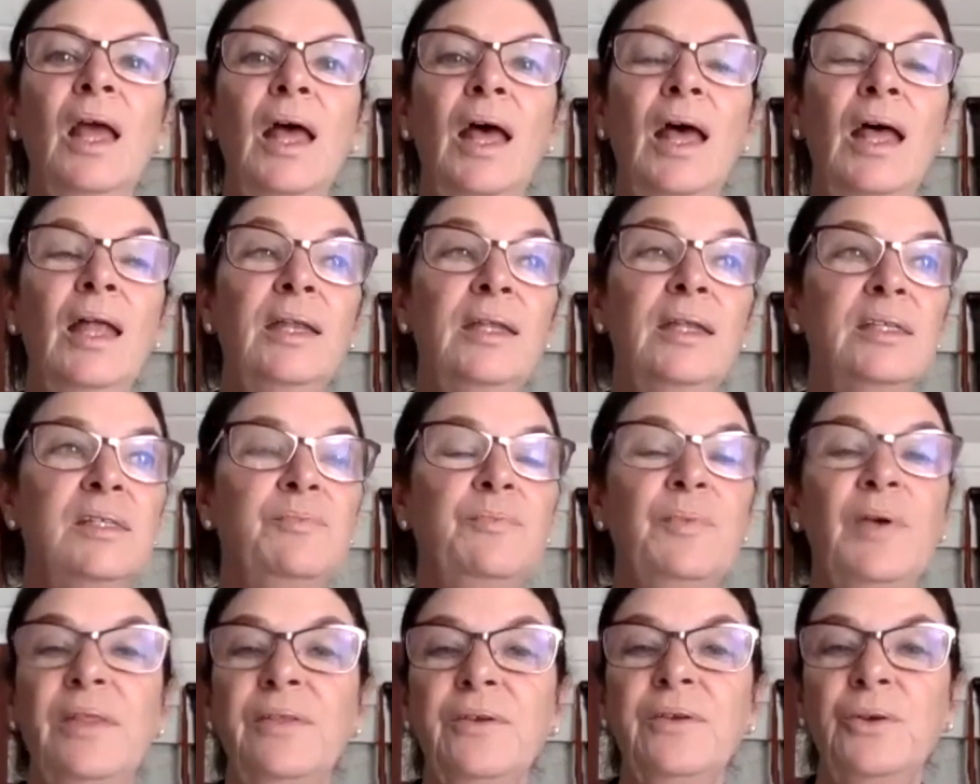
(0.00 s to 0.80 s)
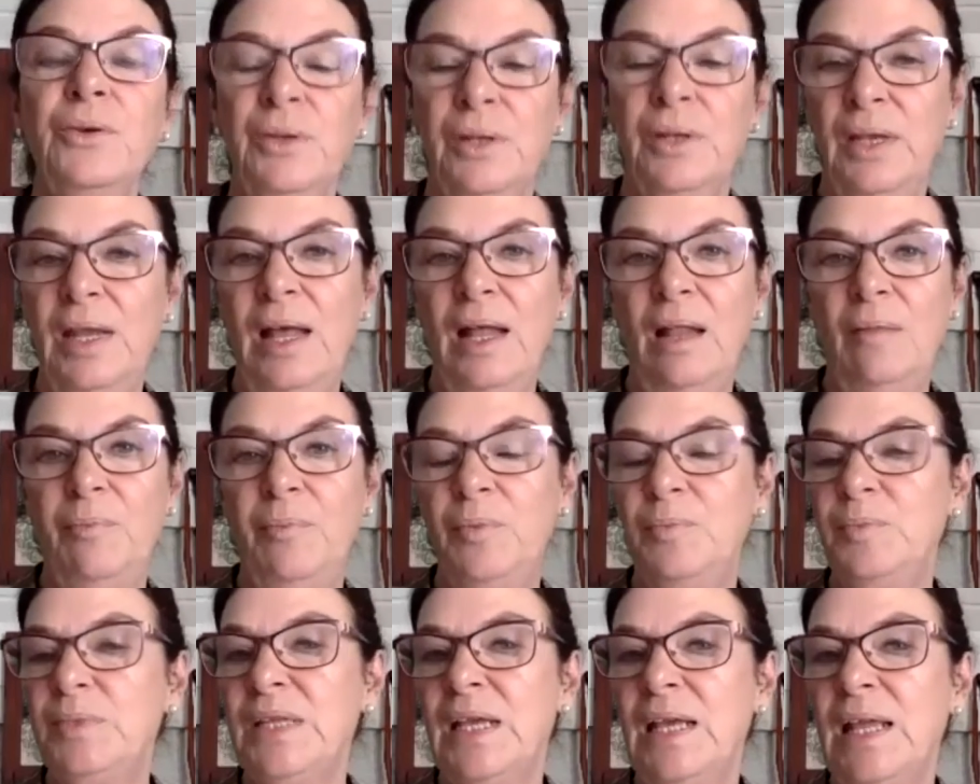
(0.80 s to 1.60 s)
And his brother couldn't help
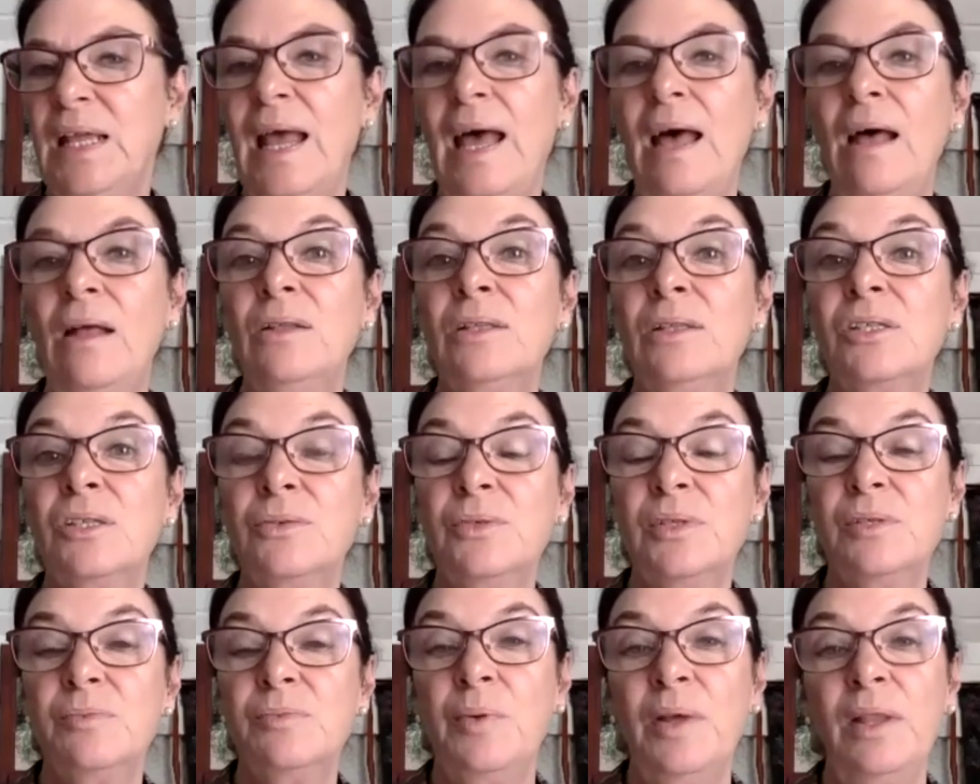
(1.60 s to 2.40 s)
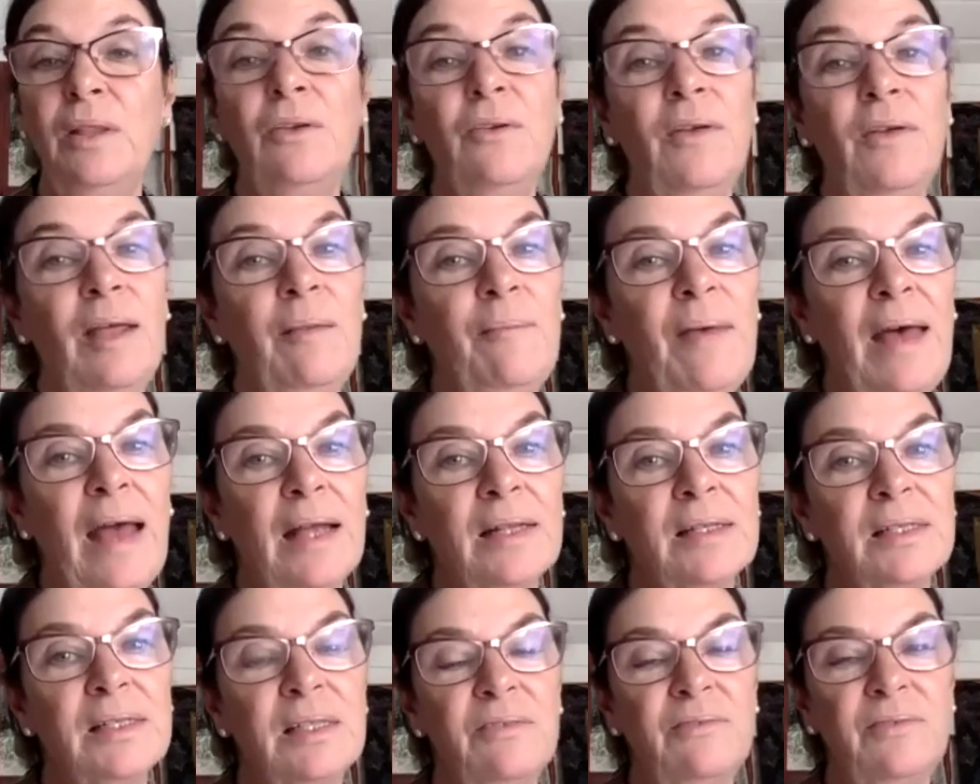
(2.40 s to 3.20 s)
him to get out. So his brother ran
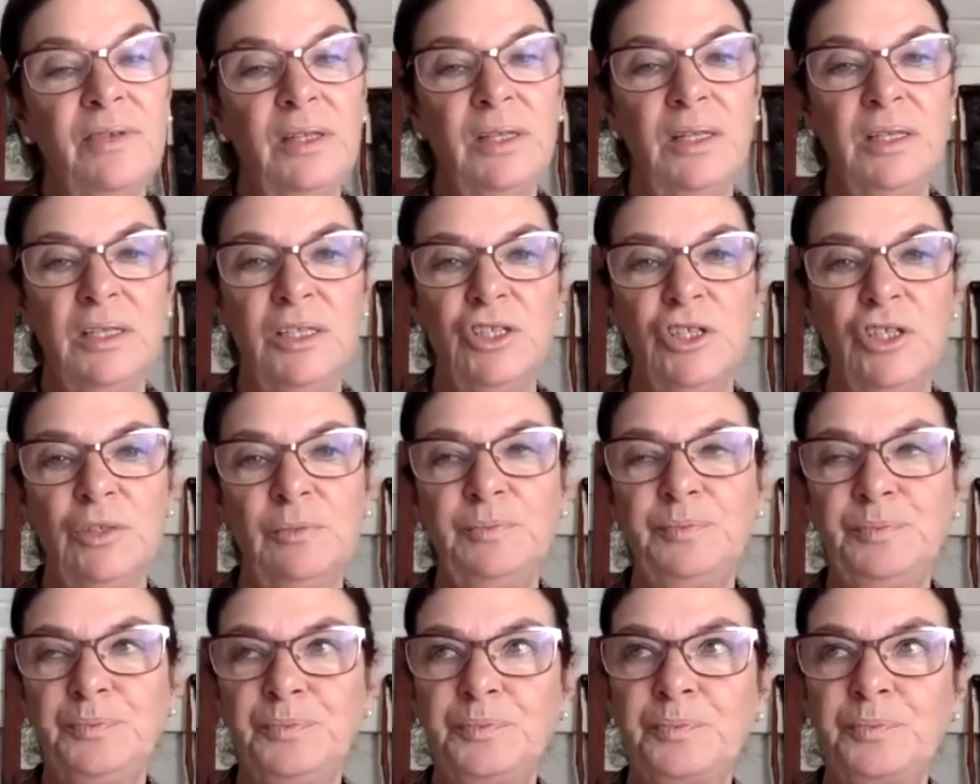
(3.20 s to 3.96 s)
back to the village,